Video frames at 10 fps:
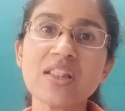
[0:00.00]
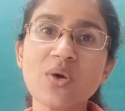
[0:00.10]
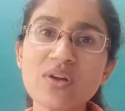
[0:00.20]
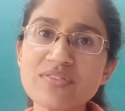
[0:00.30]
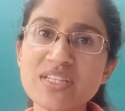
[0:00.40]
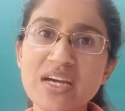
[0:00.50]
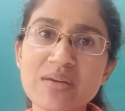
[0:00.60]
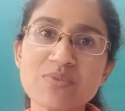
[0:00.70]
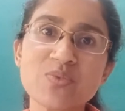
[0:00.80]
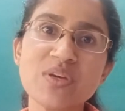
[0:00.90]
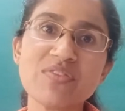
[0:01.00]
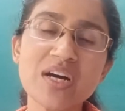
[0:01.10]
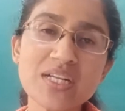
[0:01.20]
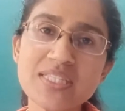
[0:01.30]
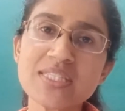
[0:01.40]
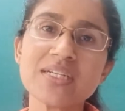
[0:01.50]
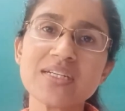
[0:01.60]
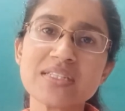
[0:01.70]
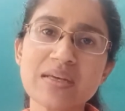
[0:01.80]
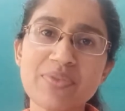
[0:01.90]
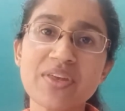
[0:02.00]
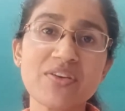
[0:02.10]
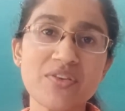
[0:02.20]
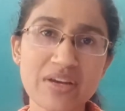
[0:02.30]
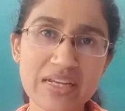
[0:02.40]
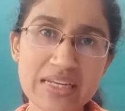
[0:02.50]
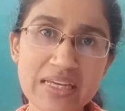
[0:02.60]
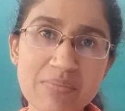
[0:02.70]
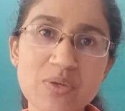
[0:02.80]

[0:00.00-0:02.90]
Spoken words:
A lot of times we've answered something correctly,